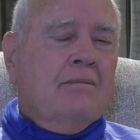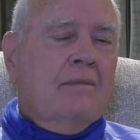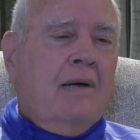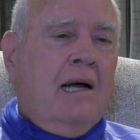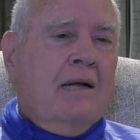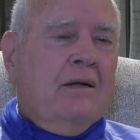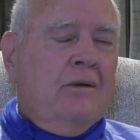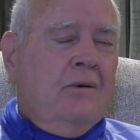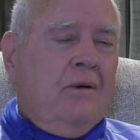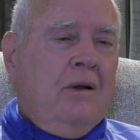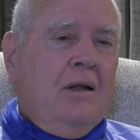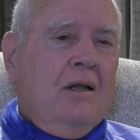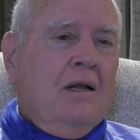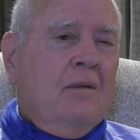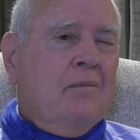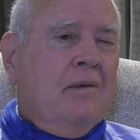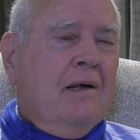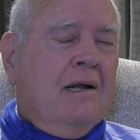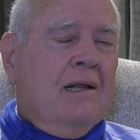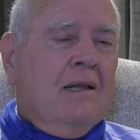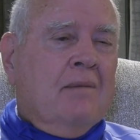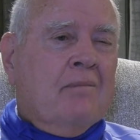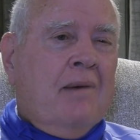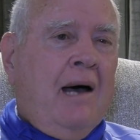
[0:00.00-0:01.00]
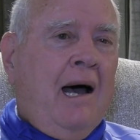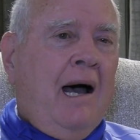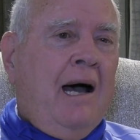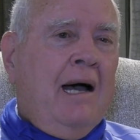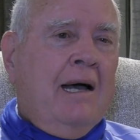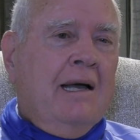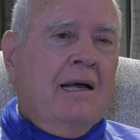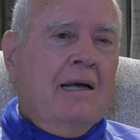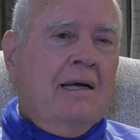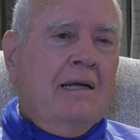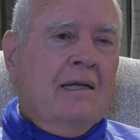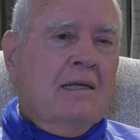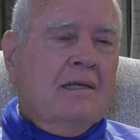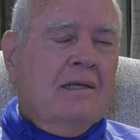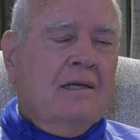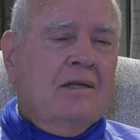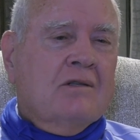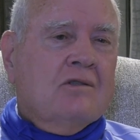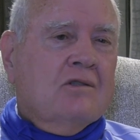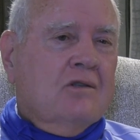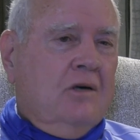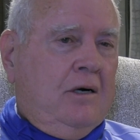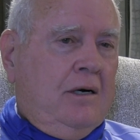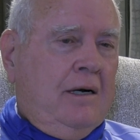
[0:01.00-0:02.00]
I do a little bit of the buying
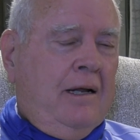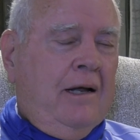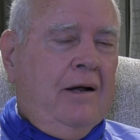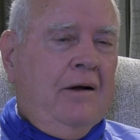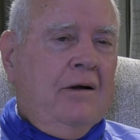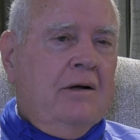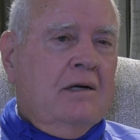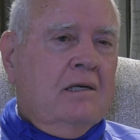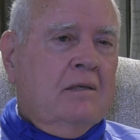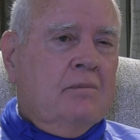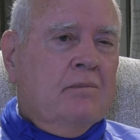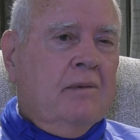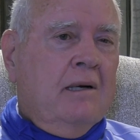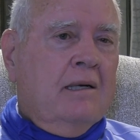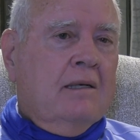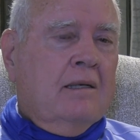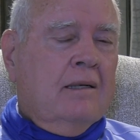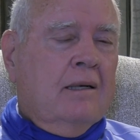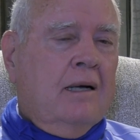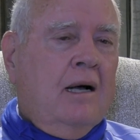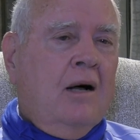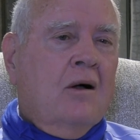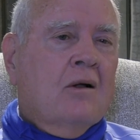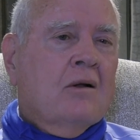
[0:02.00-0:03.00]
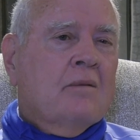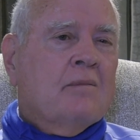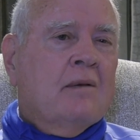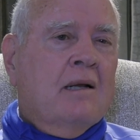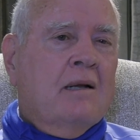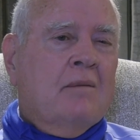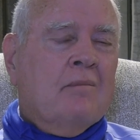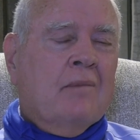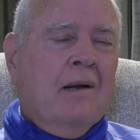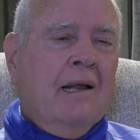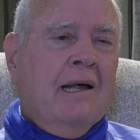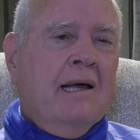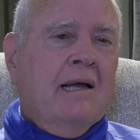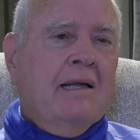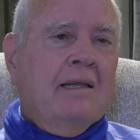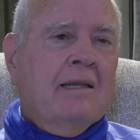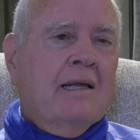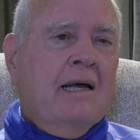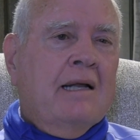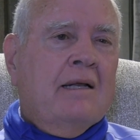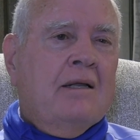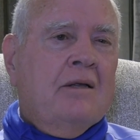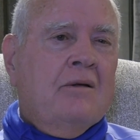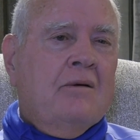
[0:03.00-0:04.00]
in certain areas, but Alderman and Blake,
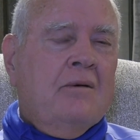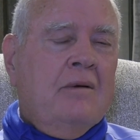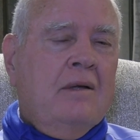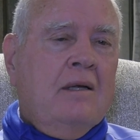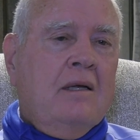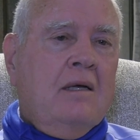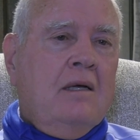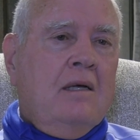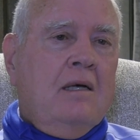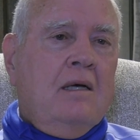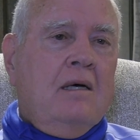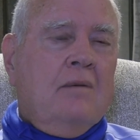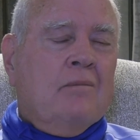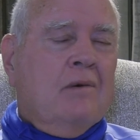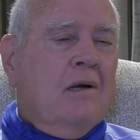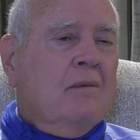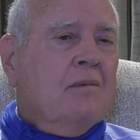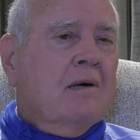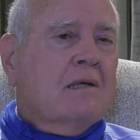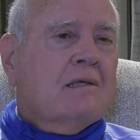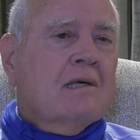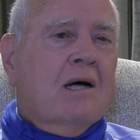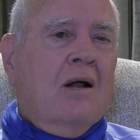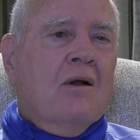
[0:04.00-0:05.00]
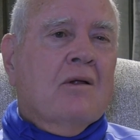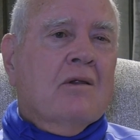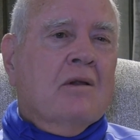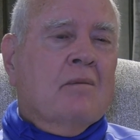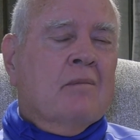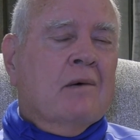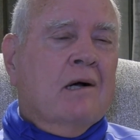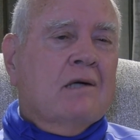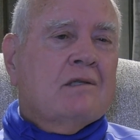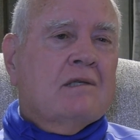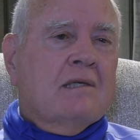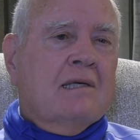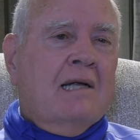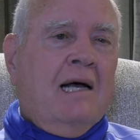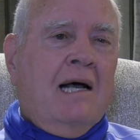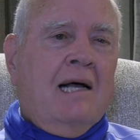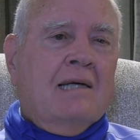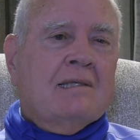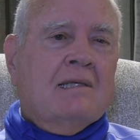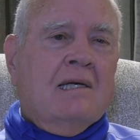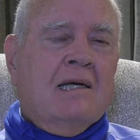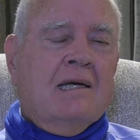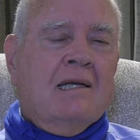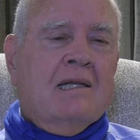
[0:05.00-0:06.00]
they do pretty much all of the
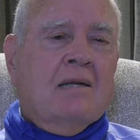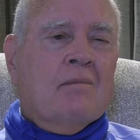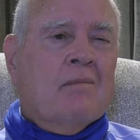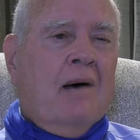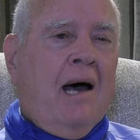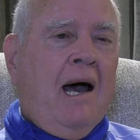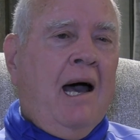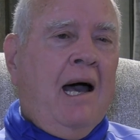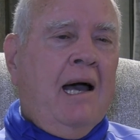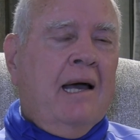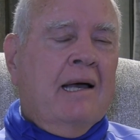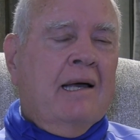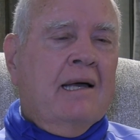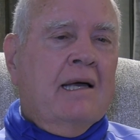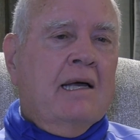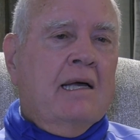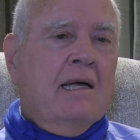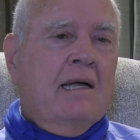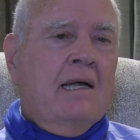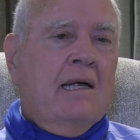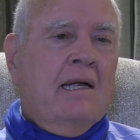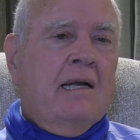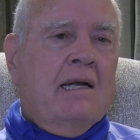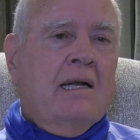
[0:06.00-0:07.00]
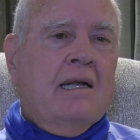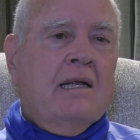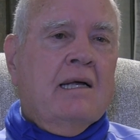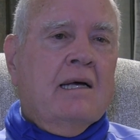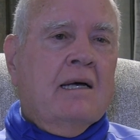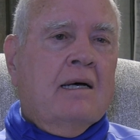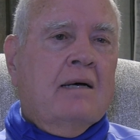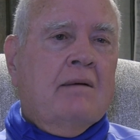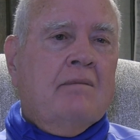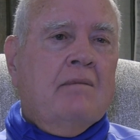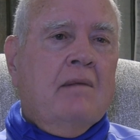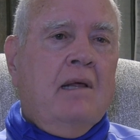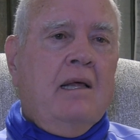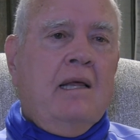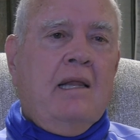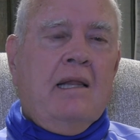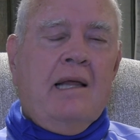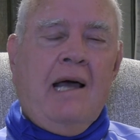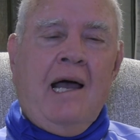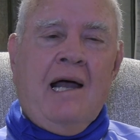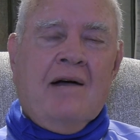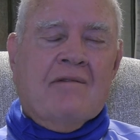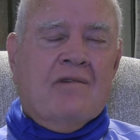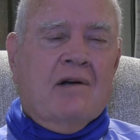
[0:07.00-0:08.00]
merchandising and the buying and
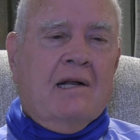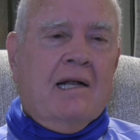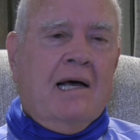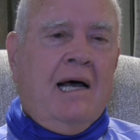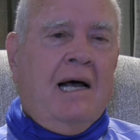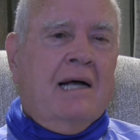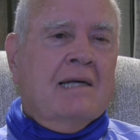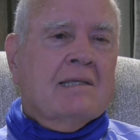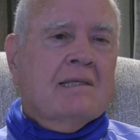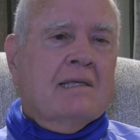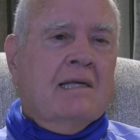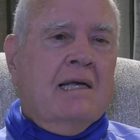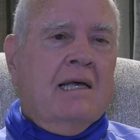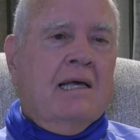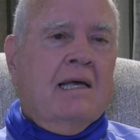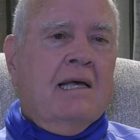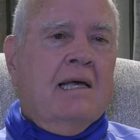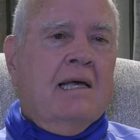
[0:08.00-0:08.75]
advertising